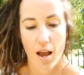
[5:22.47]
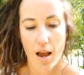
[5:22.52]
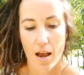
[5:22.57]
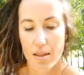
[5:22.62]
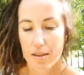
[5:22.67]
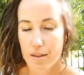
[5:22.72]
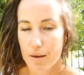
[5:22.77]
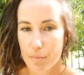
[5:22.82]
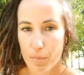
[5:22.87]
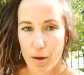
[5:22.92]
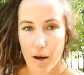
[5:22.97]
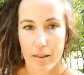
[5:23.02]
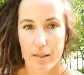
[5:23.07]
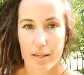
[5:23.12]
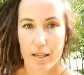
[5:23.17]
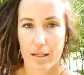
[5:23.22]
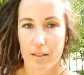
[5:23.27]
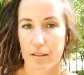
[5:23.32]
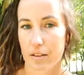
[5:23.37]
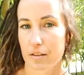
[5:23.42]
And then by
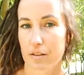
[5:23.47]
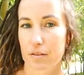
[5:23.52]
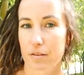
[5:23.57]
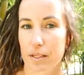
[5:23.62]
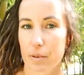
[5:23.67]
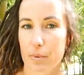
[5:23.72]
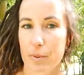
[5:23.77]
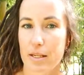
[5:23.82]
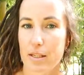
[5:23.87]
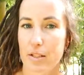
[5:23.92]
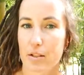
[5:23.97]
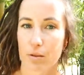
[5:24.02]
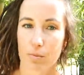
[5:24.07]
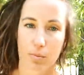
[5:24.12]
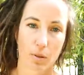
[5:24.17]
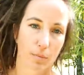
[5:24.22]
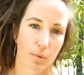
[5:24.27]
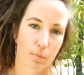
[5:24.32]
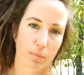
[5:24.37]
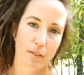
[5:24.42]
the end of the 3 weeks, you'll
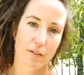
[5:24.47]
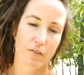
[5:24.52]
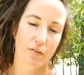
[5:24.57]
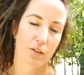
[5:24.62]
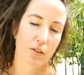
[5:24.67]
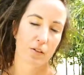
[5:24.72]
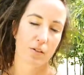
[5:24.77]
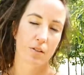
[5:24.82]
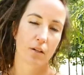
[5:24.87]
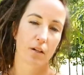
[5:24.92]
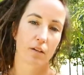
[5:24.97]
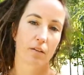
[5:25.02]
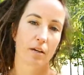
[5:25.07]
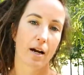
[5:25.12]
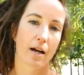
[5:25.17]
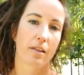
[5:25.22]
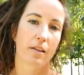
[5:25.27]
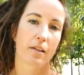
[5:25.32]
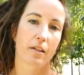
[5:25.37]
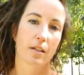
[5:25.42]
probably feel so
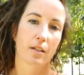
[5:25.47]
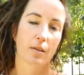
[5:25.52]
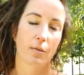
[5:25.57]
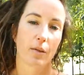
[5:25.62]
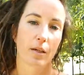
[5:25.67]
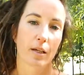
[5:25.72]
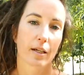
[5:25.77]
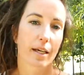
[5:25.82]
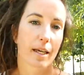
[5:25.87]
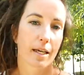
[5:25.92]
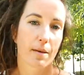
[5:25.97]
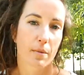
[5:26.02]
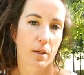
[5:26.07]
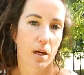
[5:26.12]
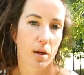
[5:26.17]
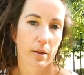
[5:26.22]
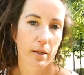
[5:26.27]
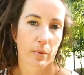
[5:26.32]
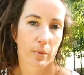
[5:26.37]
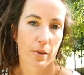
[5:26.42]
great that you'll want to keep
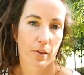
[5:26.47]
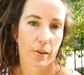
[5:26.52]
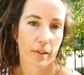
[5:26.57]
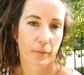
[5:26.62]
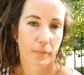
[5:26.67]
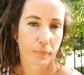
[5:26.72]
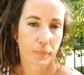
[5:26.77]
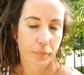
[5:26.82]
going with it.